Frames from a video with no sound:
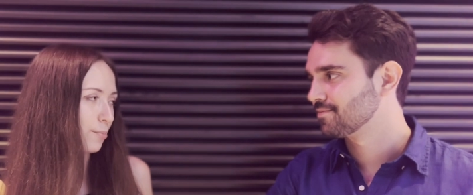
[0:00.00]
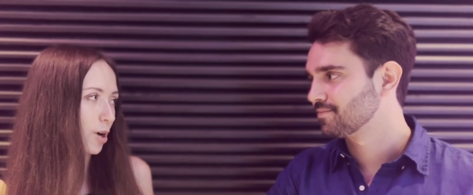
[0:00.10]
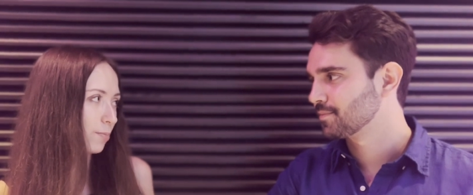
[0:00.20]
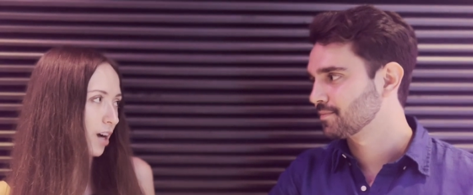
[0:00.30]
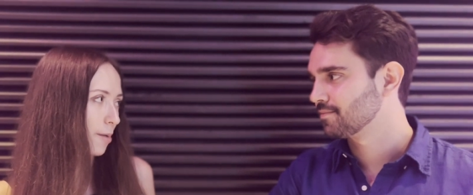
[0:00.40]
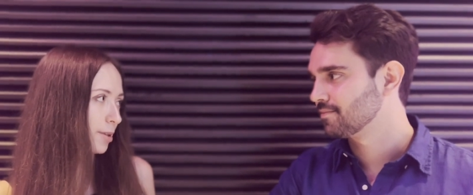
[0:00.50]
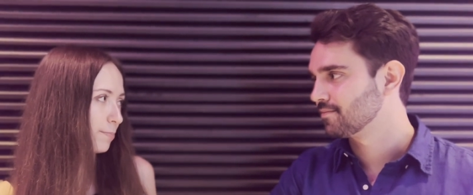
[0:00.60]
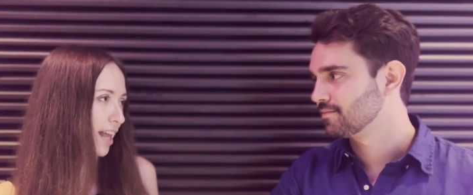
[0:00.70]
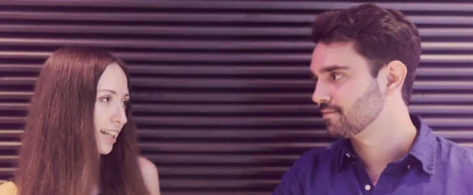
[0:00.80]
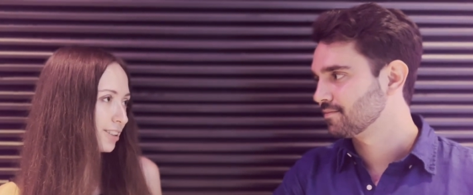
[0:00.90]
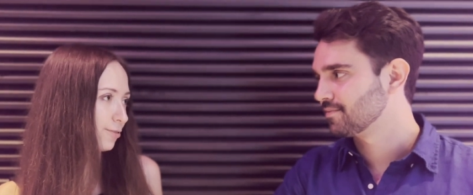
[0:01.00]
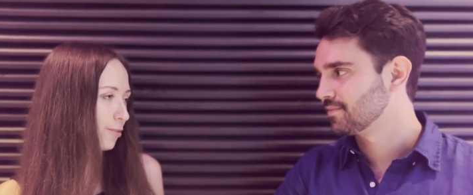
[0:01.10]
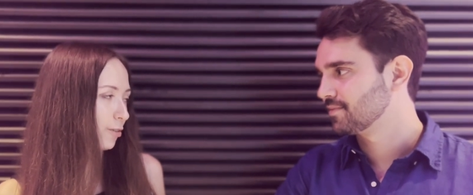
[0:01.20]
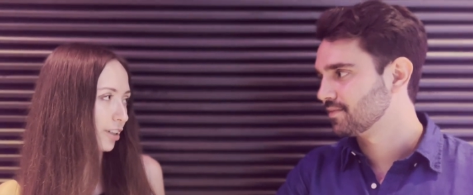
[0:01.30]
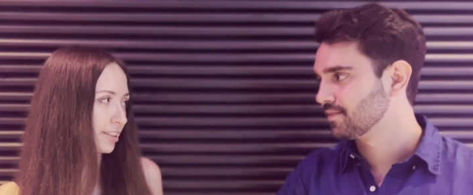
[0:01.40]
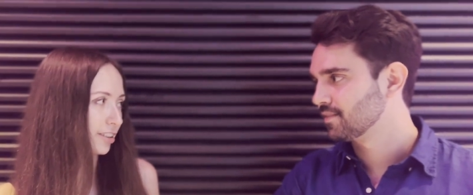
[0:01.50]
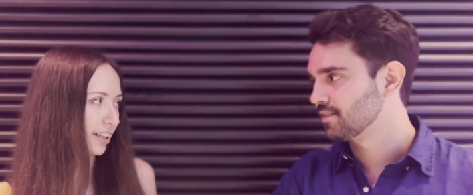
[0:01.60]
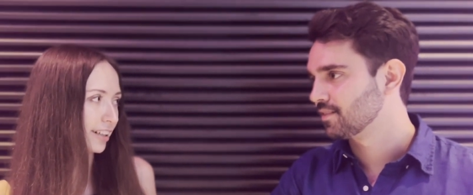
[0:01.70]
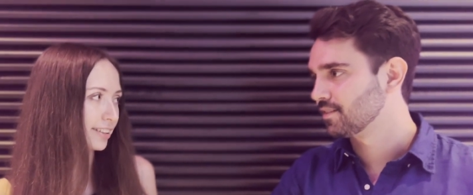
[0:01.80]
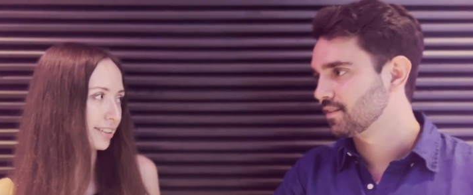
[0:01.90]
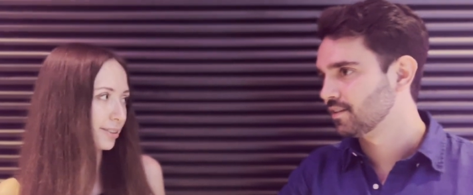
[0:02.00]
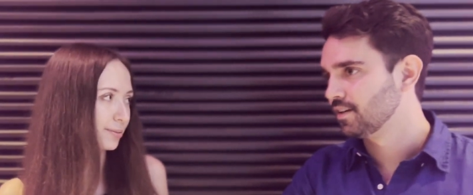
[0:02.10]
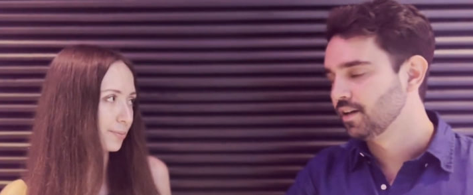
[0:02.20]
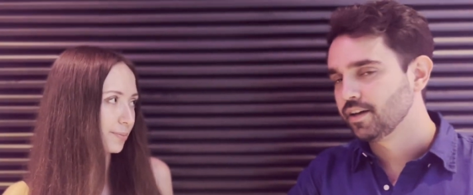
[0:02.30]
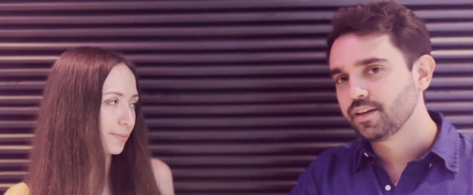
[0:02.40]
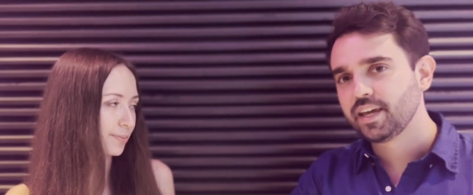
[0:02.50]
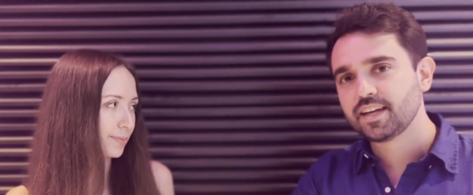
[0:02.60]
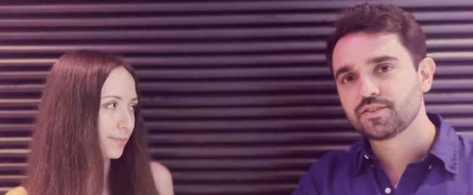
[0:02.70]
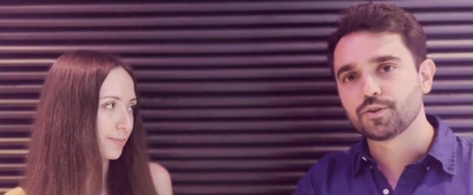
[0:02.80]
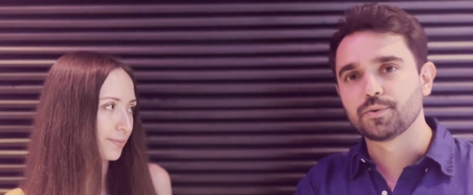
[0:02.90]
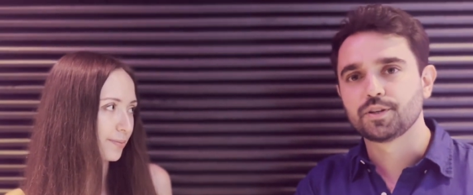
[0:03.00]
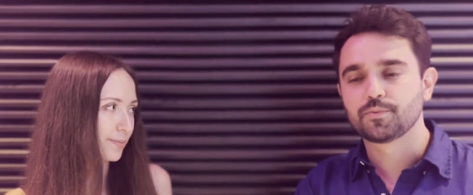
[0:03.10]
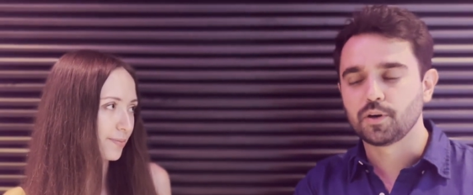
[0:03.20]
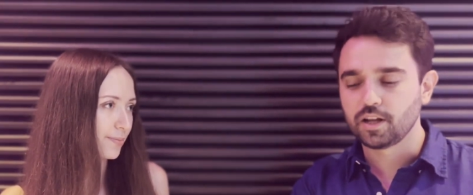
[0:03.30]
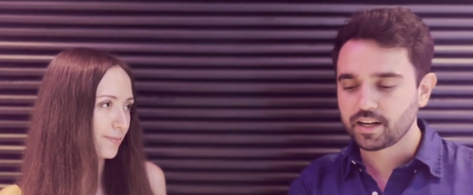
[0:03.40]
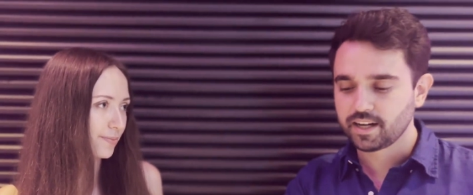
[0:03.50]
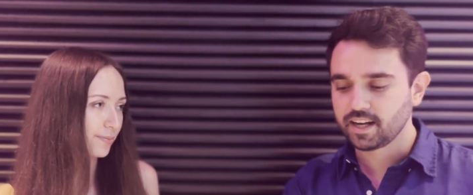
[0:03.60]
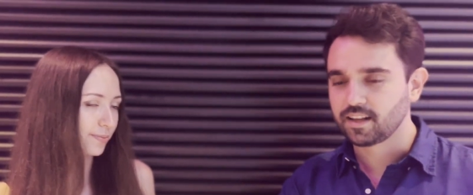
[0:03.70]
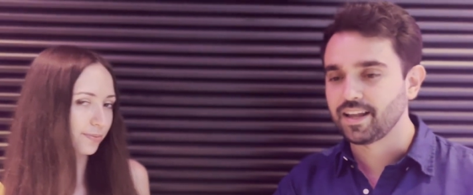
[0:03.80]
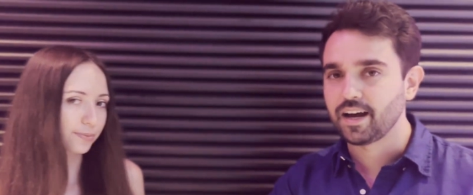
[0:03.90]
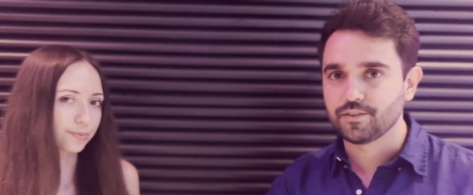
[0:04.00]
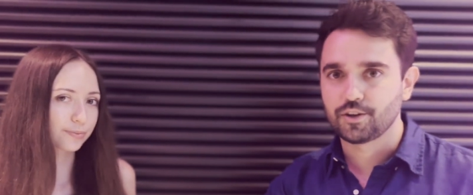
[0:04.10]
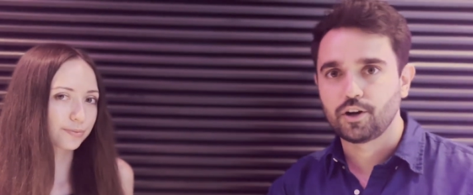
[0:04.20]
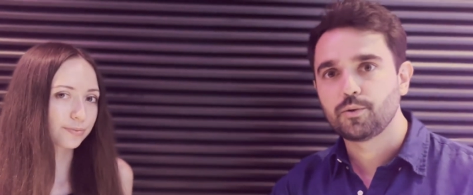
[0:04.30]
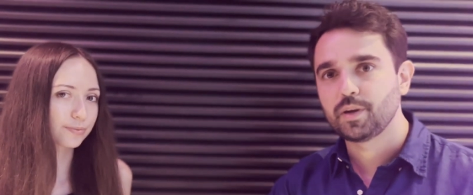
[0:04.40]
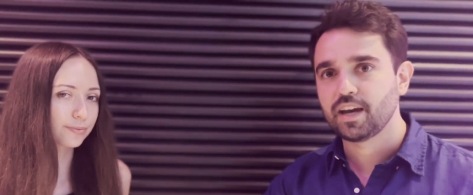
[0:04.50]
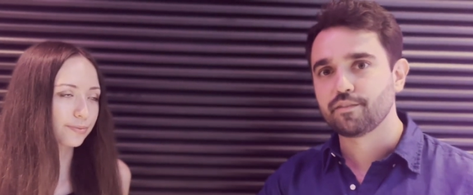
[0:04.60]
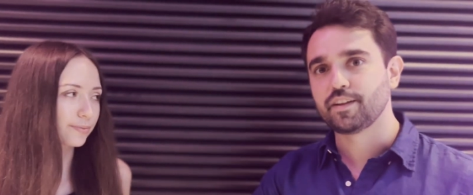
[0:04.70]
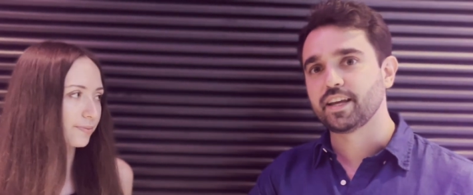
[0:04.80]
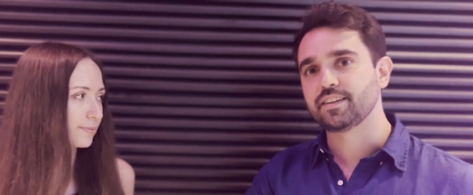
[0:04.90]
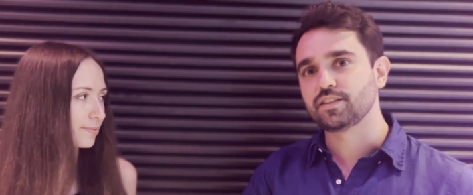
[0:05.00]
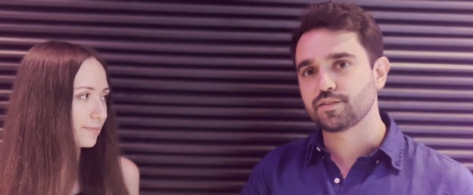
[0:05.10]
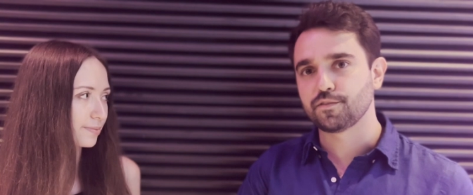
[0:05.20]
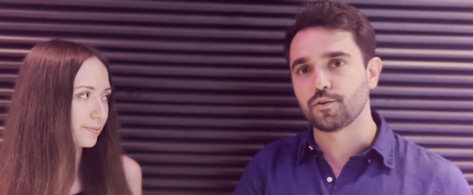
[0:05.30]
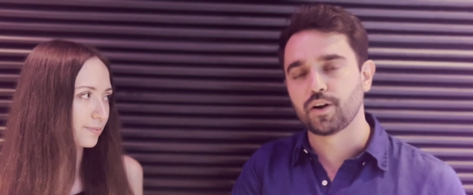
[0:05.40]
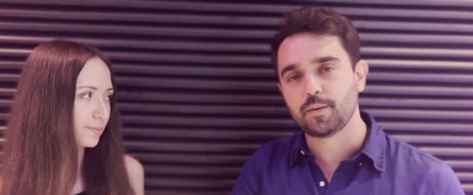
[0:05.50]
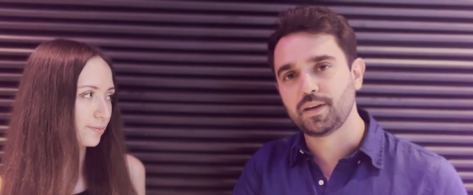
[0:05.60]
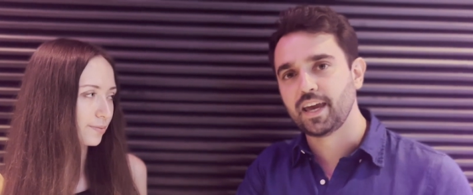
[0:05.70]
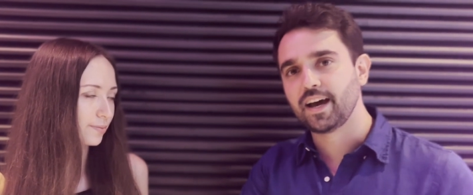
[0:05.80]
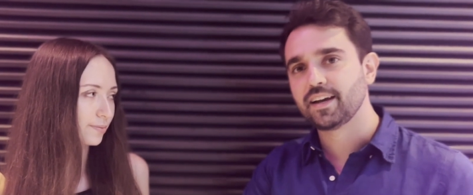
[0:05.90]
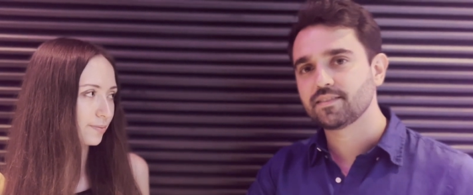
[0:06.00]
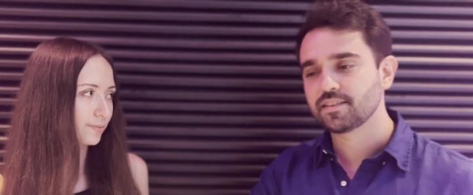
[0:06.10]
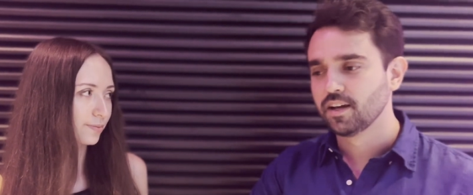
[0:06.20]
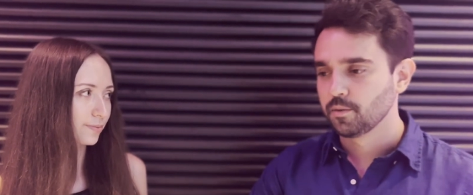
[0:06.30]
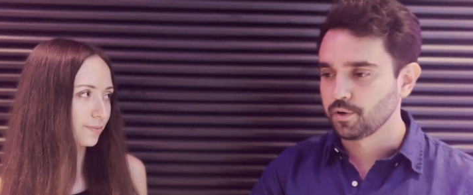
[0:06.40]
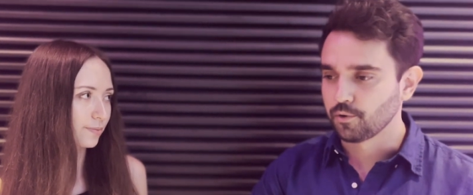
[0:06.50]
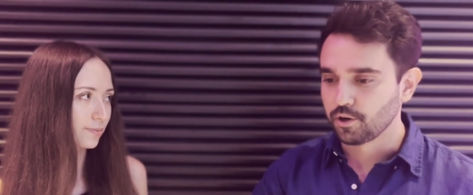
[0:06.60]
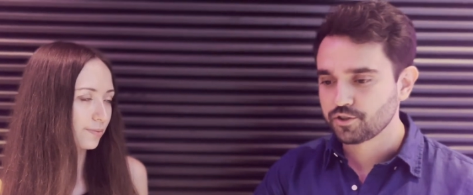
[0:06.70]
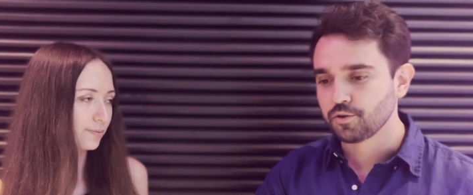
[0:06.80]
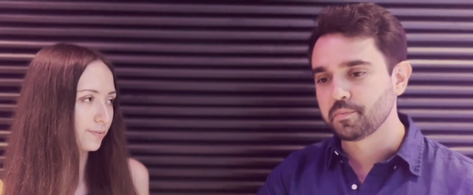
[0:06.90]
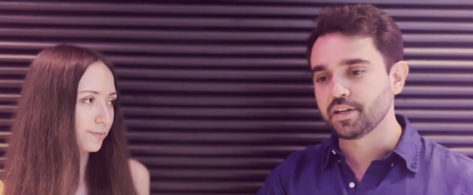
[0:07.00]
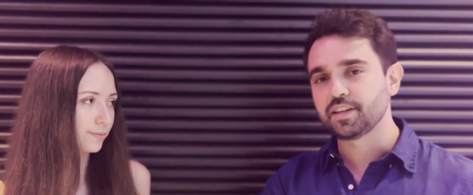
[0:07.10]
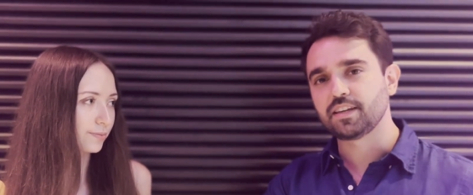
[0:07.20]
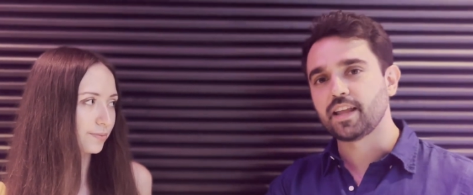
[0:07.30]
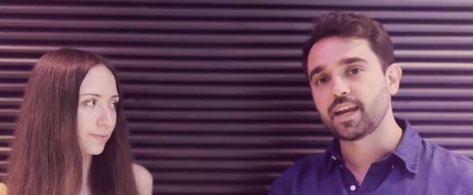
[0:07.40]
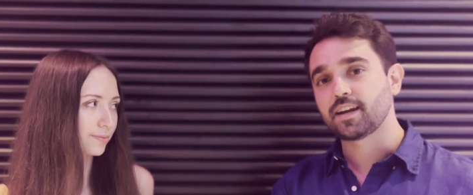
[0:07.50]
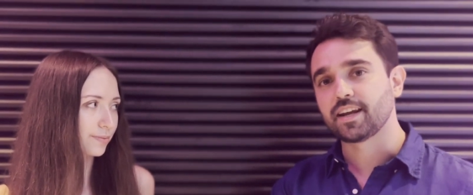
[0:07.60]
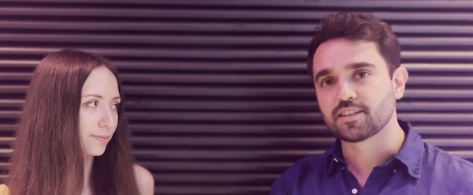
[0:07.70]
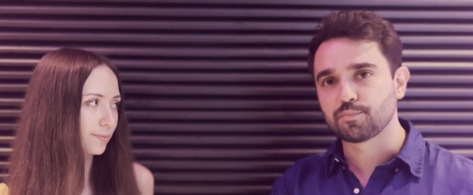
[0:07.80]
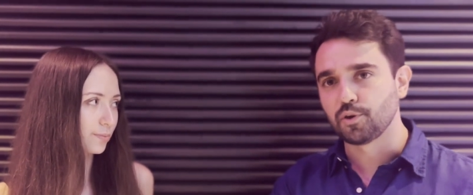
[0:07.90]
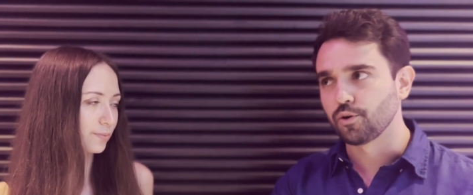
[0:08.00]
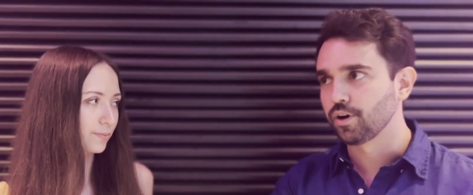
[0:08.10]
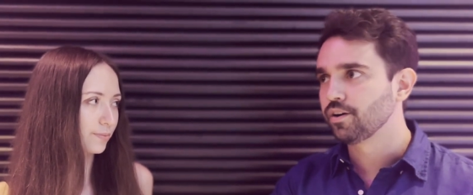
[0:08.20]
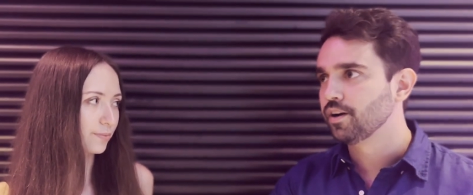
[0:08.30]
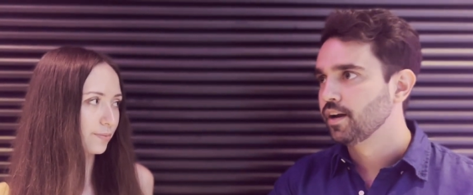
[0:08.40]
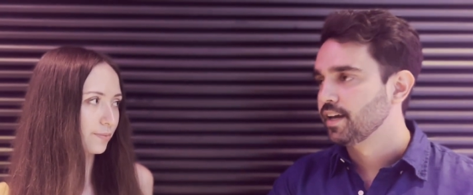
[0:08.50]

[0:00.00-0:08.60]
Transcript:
Speaker 1: some more upcoming plans for WalletConnect?
Speaker 2: Yeah, so with WalletConnect Cloud, not only we have like these four A P Is, but we're also building like an explorer,